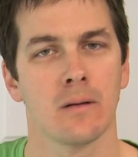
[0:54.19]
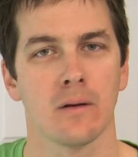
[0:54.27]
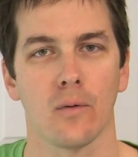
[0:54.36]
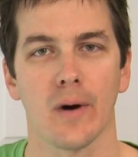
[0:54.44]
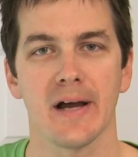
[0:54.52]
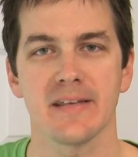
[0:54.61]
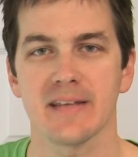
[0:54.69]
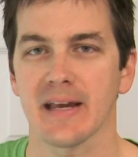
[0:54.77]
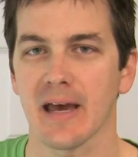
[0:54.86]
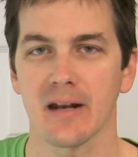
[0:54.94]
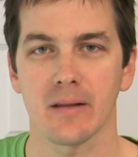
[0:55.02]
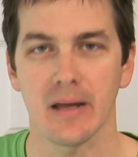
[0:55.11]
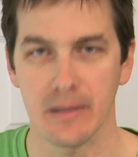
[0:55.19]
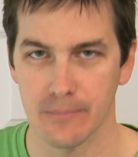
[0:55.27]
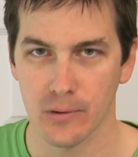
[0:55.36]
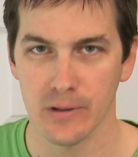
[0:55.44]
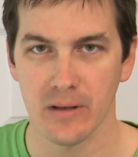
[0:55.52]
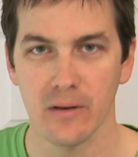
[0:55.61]
Why is that kind of light
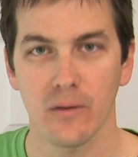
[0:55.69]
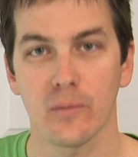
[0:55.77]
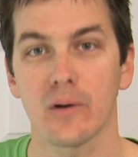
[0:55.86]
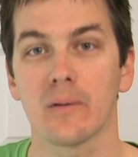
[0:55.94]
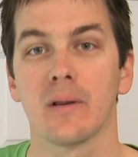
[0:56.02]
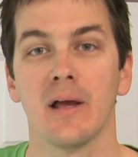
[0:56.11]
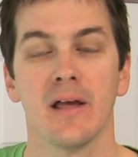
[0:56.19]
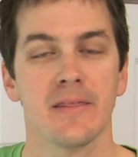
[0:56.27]
important? Well,